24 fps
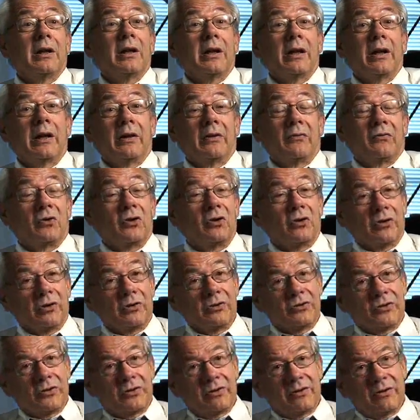And of
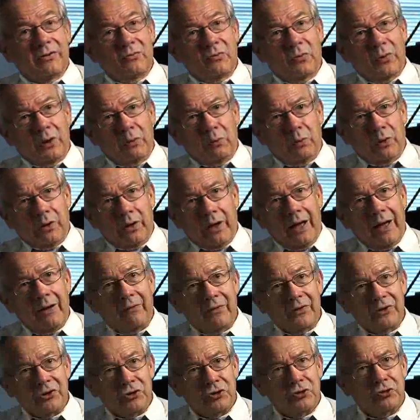course, we would
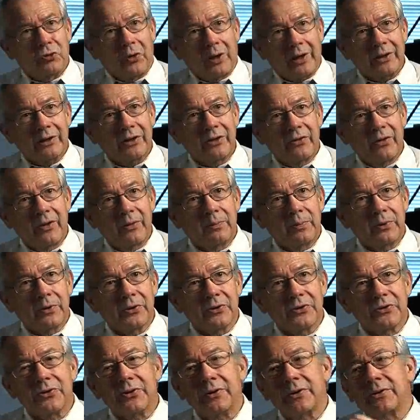have instructed the
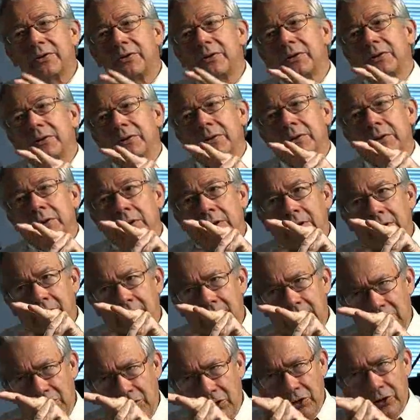person to
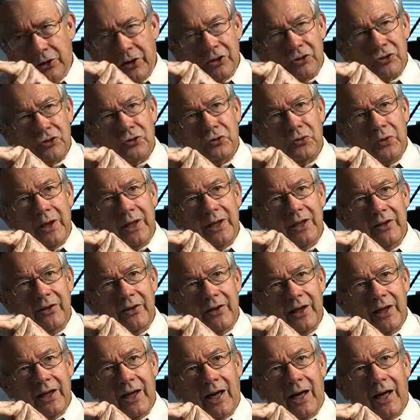look it straight in
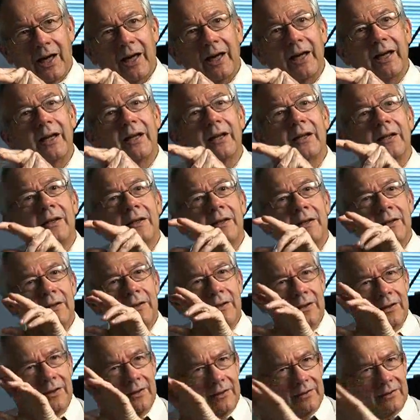the eye,
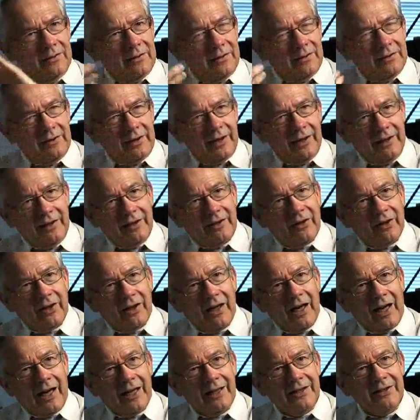to take the
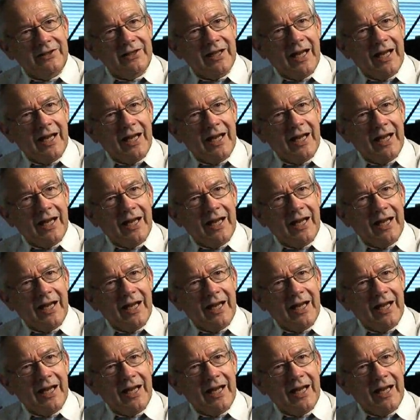guide's